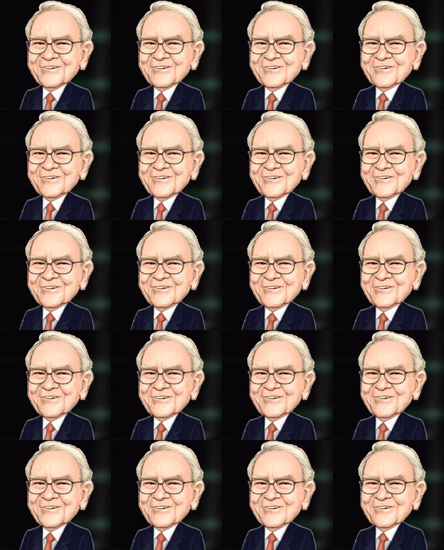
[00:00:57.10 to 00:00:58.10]

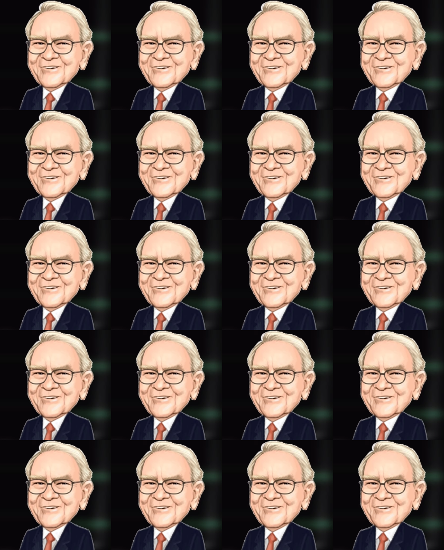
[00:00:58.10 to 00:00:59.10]

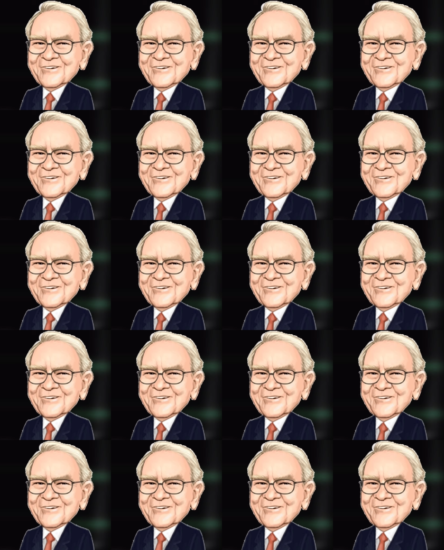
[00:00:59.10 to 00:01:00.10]

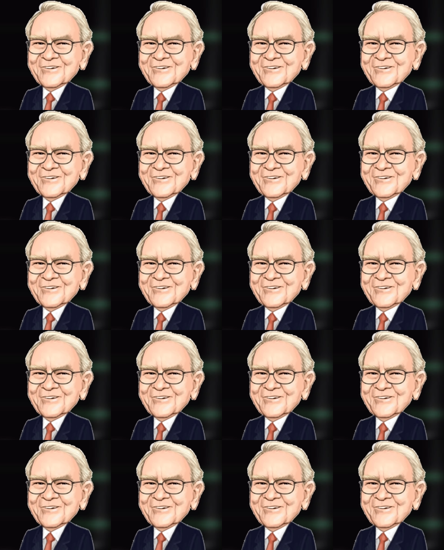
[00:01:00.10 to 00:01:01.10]

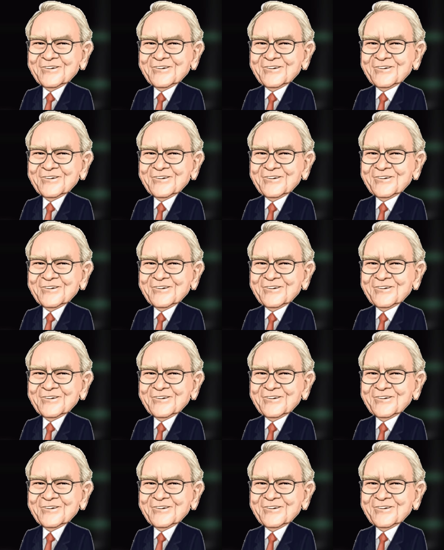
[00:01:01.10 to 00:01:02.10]

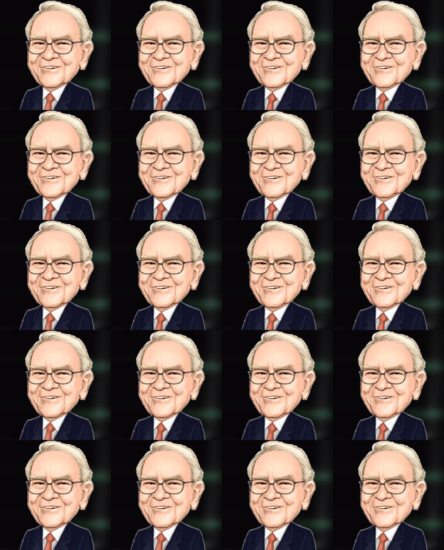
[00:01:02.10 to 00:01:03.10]
This is a still picture; no speech is visible.